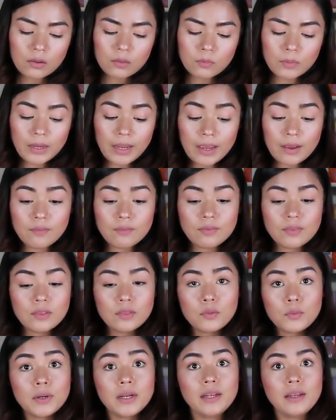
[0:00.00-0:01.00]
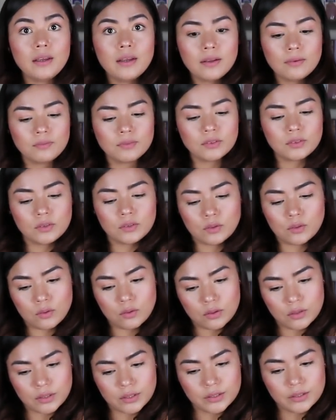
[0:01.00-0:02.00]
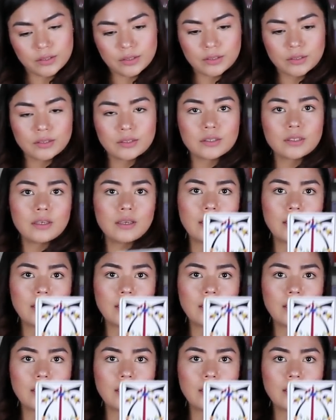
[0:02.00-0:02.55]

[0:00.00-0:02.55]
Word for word: We have the Three of Swords,